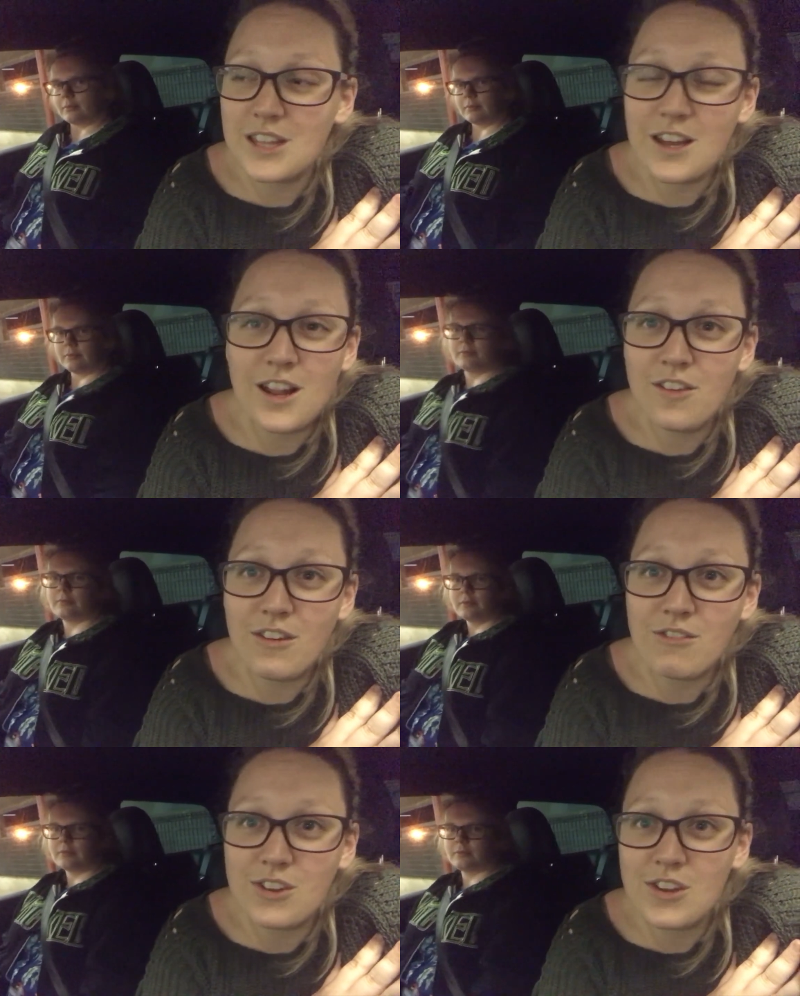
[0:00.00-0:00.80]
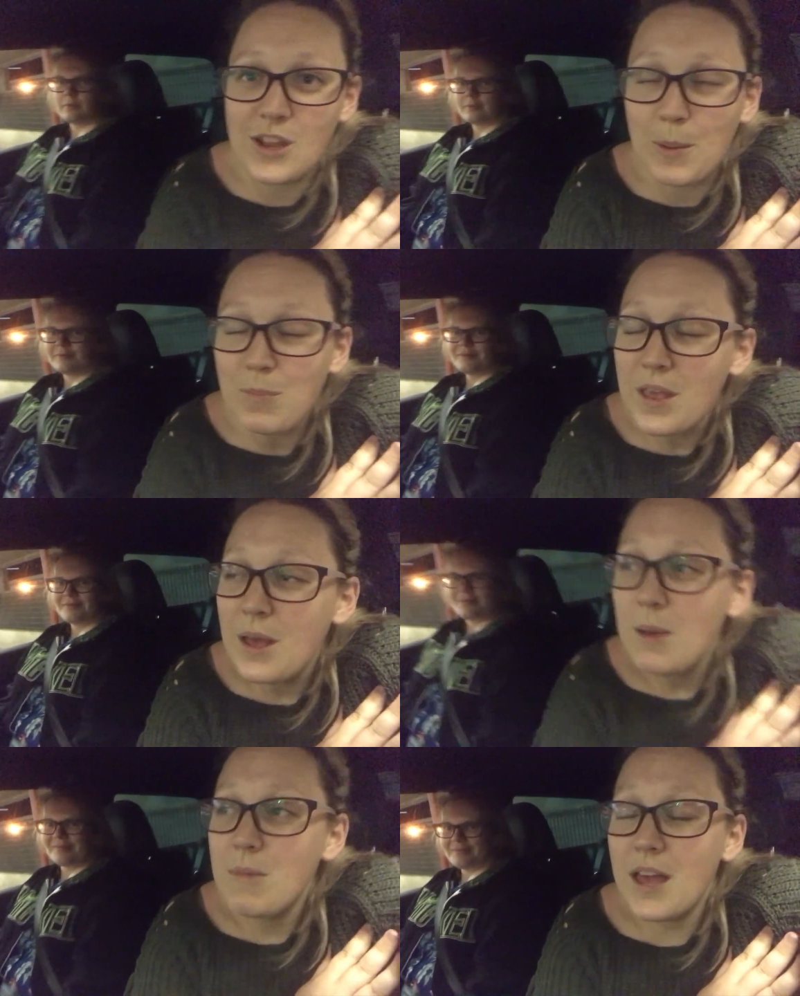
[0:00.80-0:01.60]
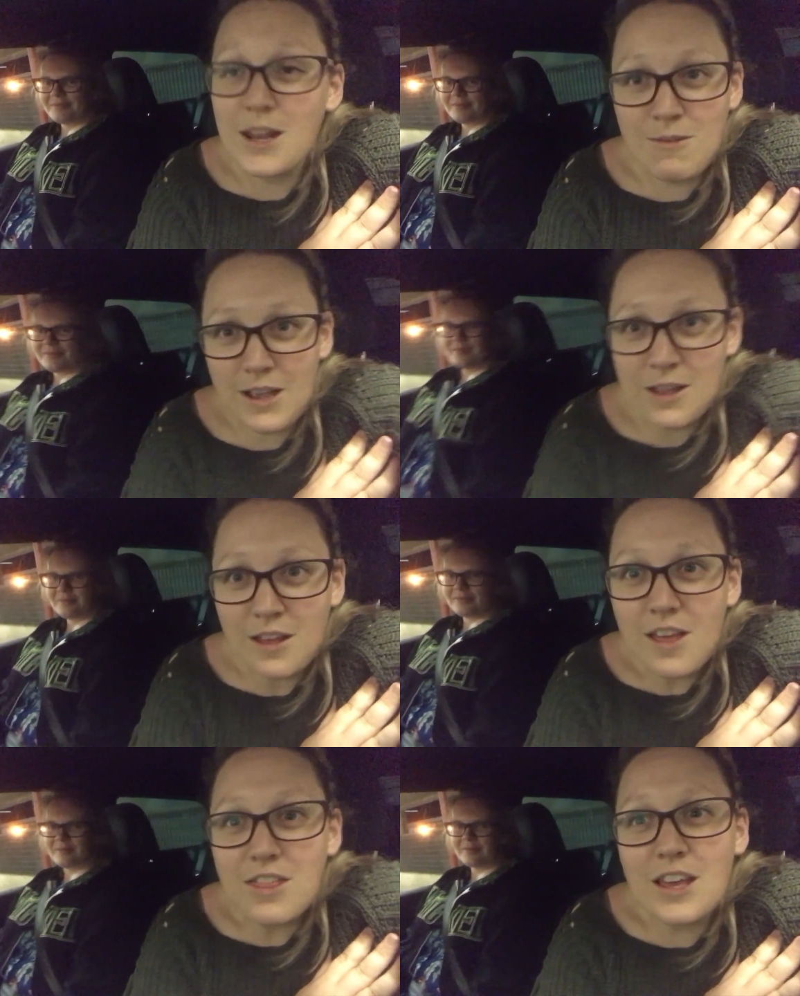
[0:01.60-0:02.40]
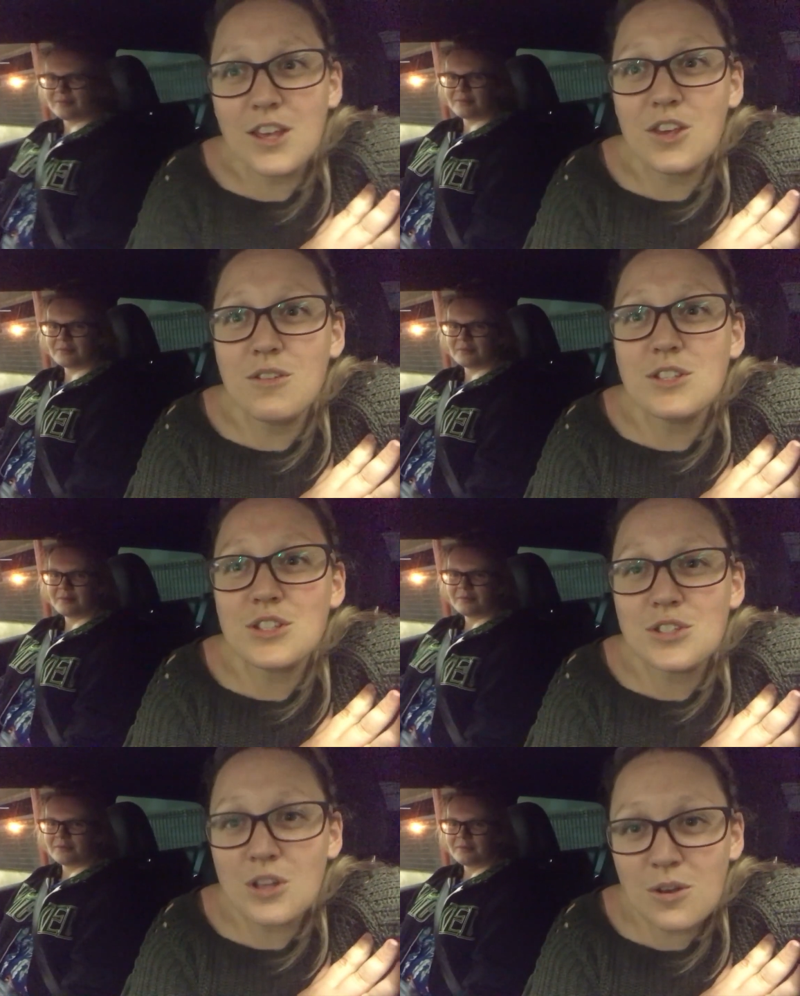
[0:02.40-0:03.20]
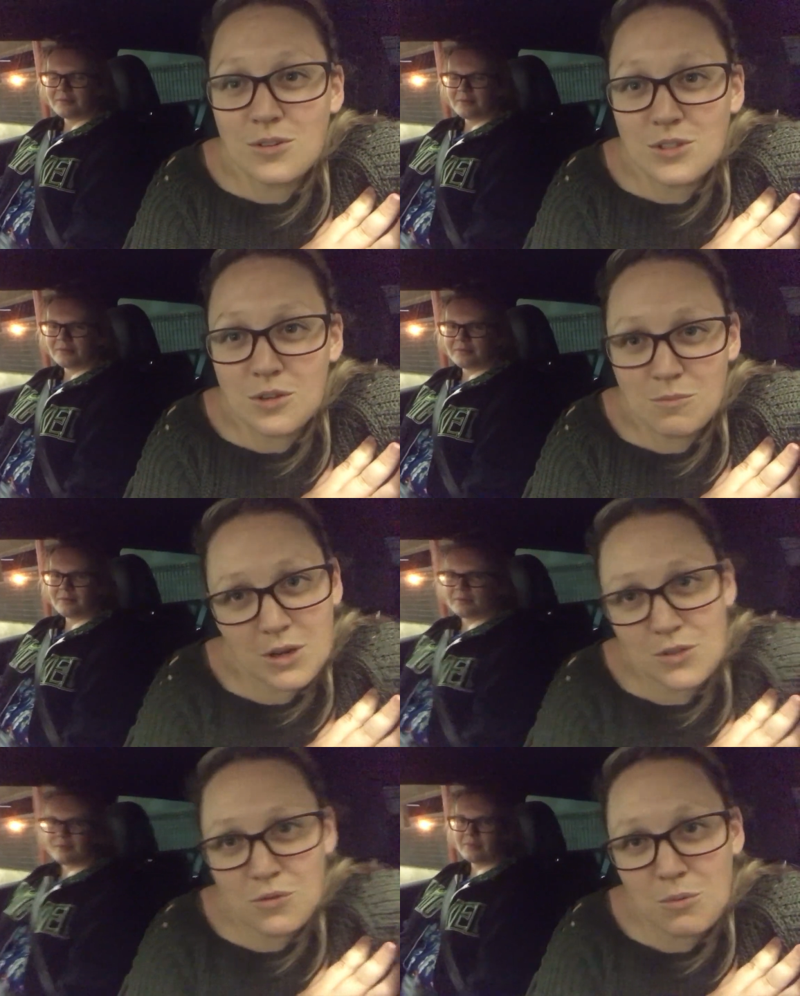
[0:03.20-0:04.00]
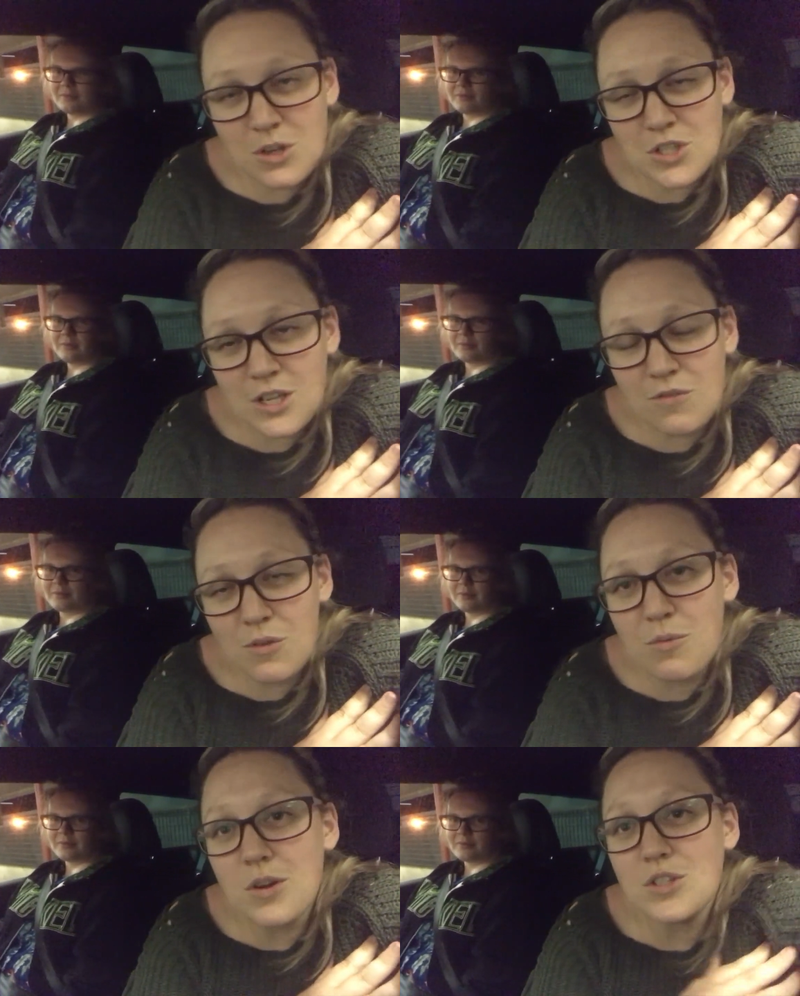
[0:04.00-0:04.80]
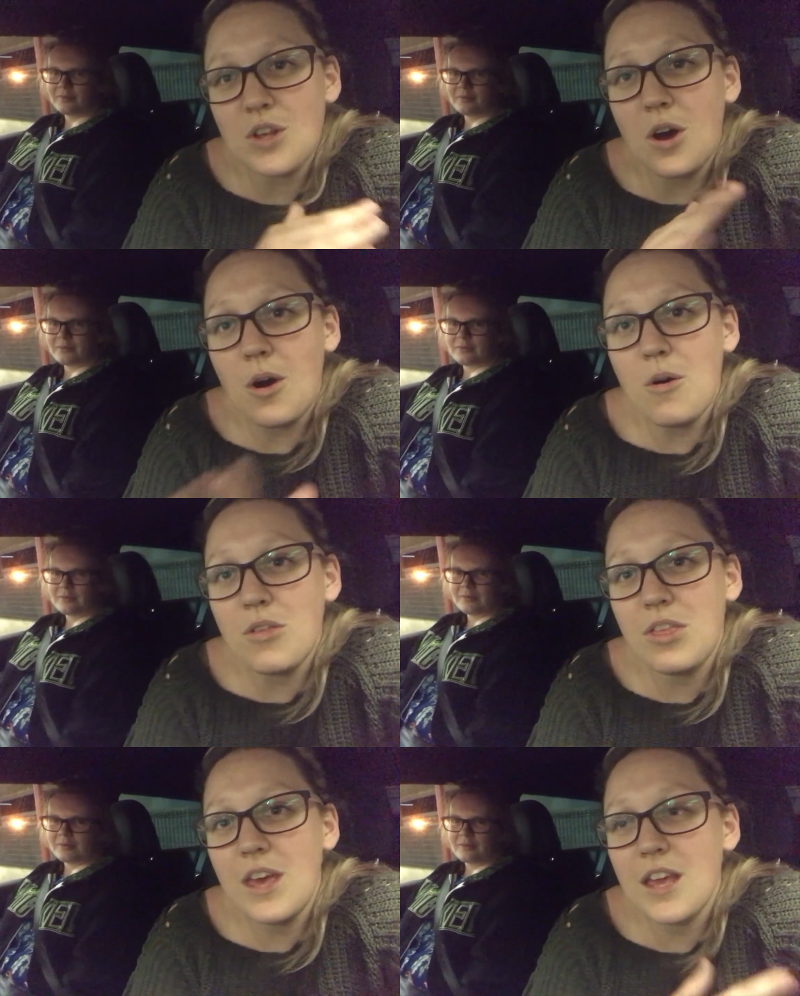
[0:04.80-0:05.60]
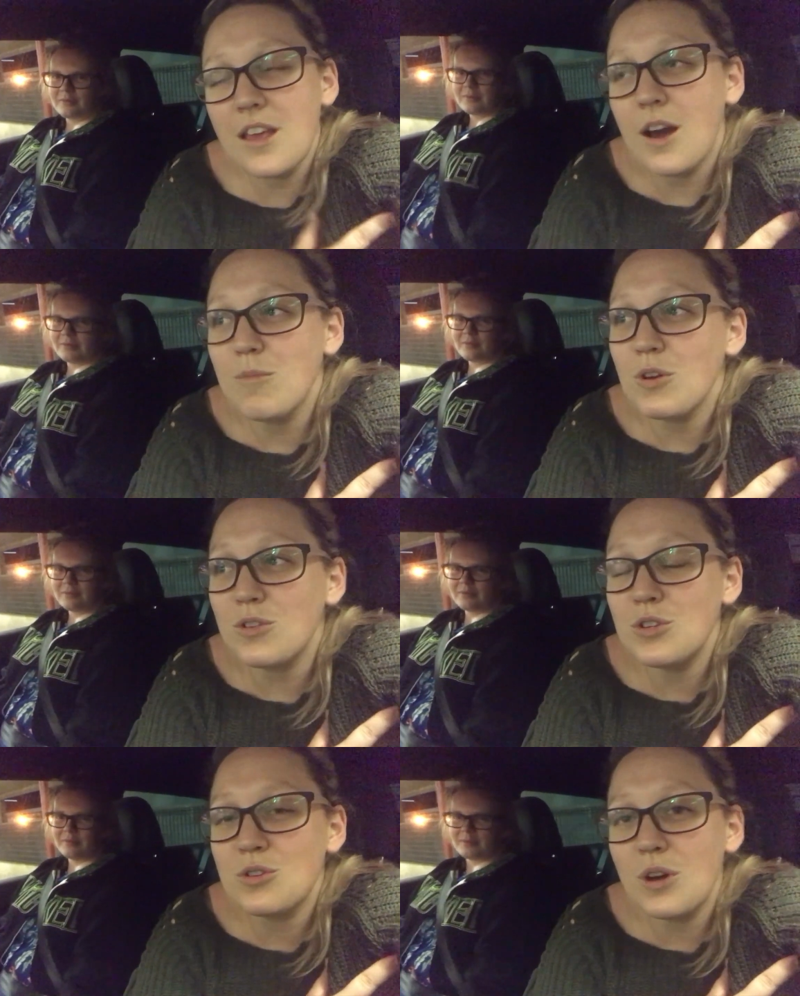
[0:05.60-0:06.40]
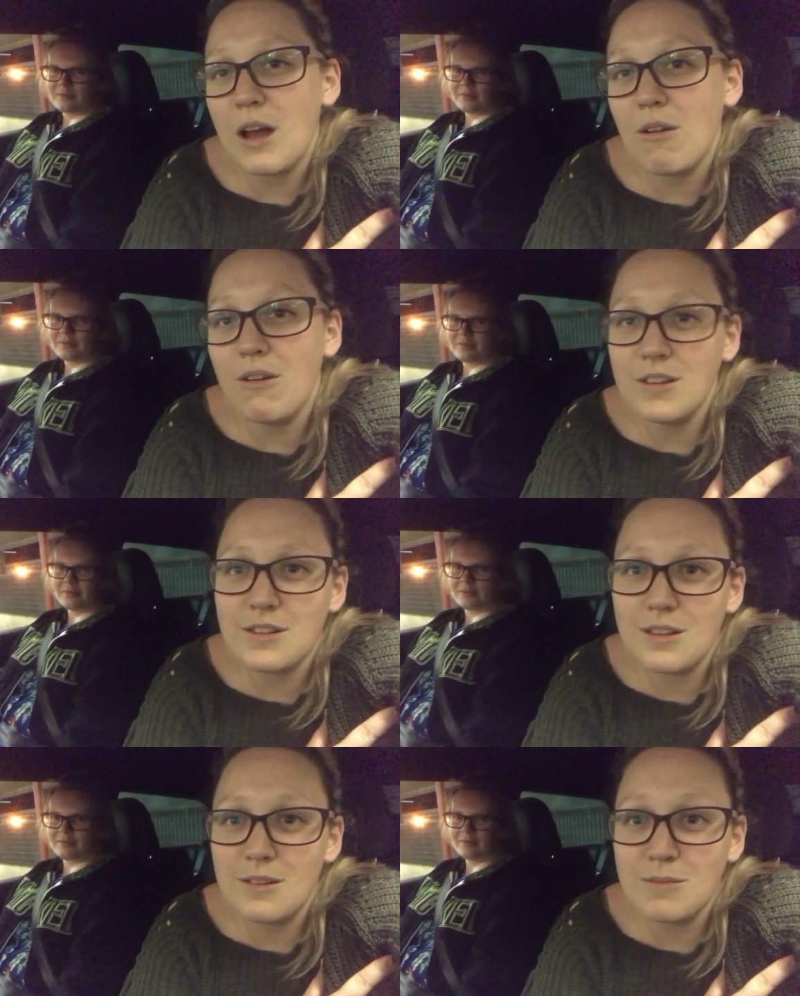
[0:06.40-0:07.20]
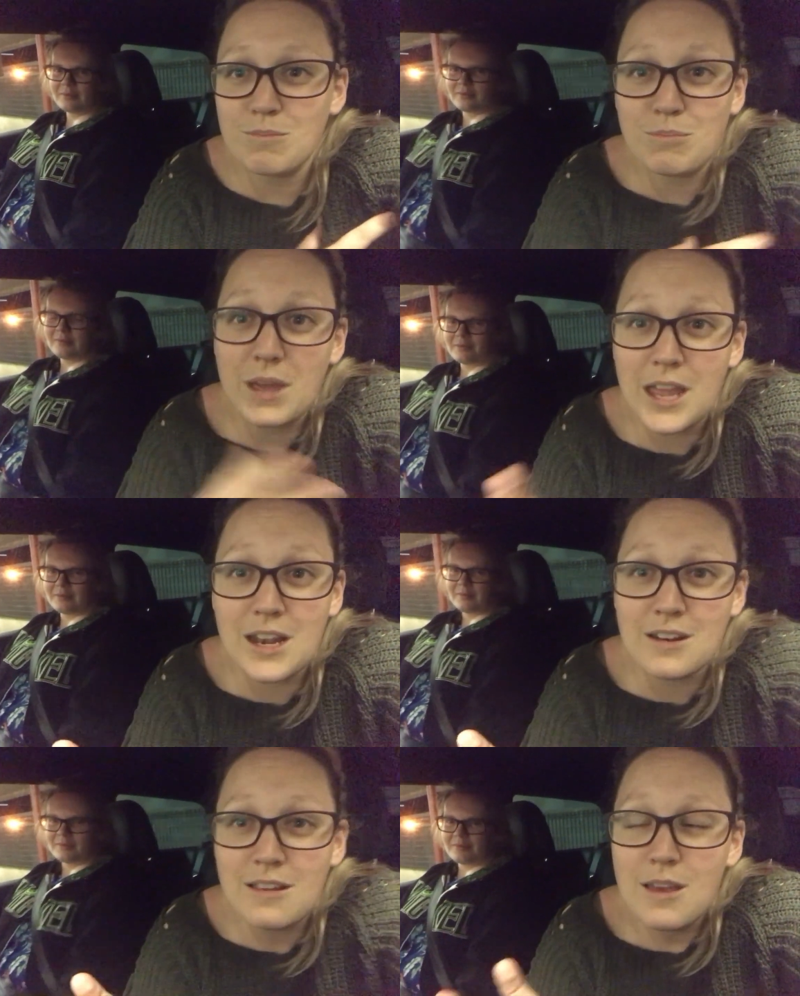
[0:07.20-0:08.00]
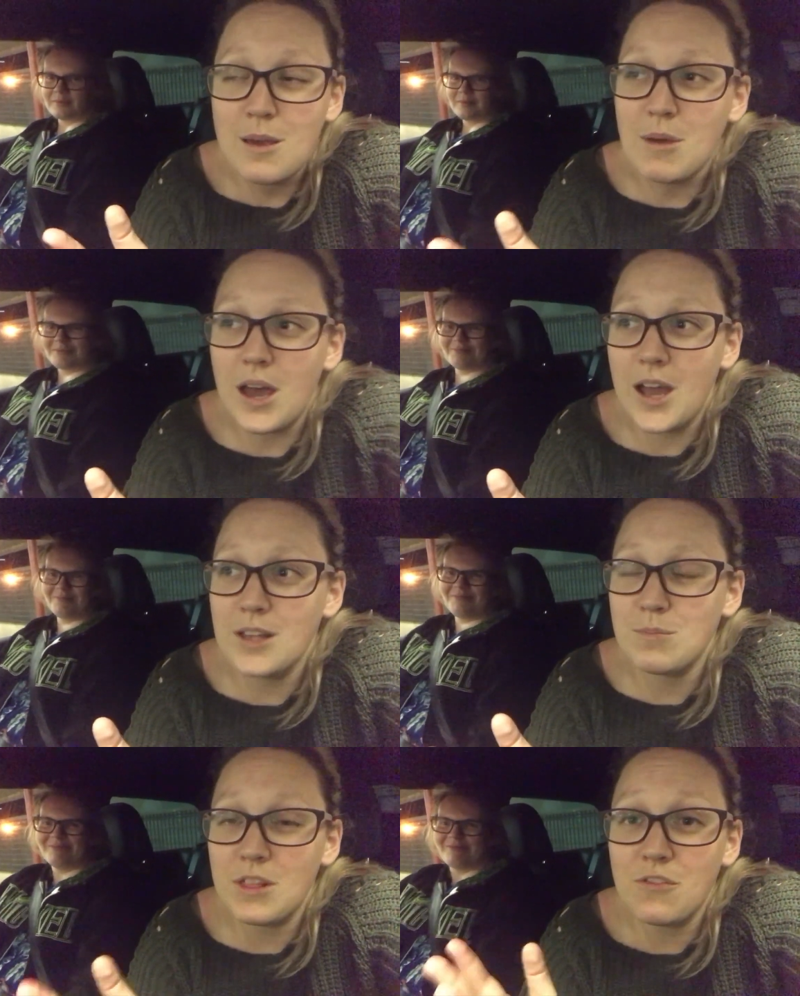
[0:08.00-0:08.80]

Speaker 1: that. I love Avenue Q. But anyway, thank you so much for watching. If you've watched the whole thing, I'm not too sure how long it's been. It's been the